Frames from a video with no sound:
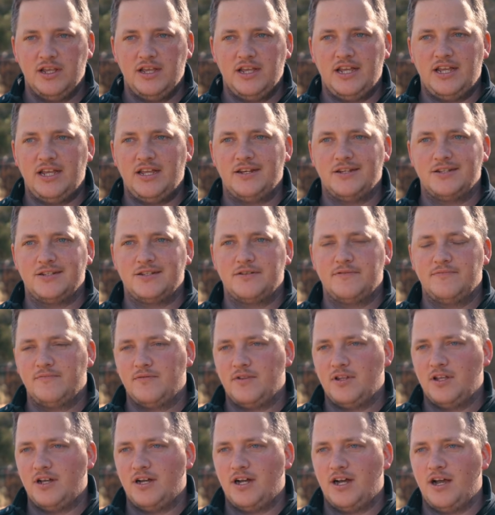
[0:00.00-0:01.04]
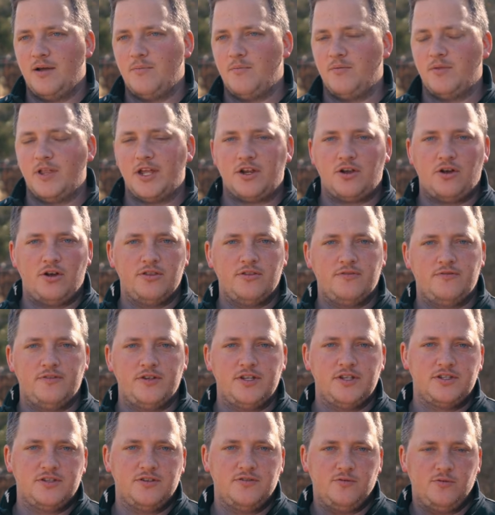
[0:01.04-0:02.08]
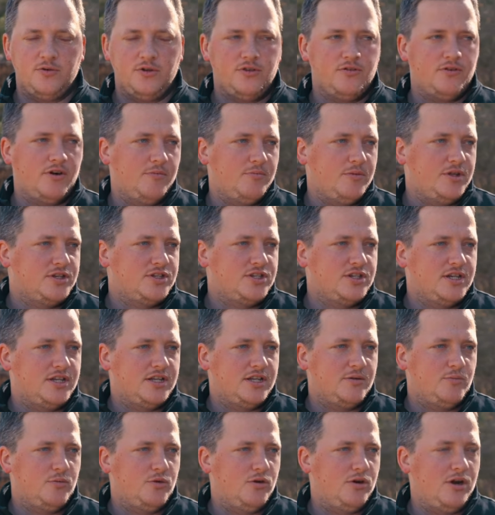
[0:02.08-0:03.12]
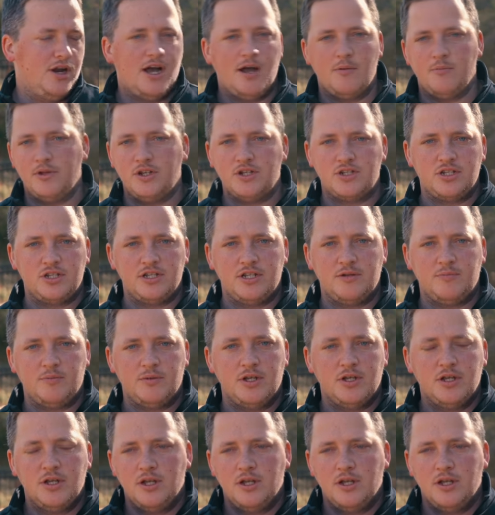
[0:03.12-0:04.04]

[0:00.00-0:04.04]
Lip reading: and I'm like on the fence of whether I mention him or not mention him,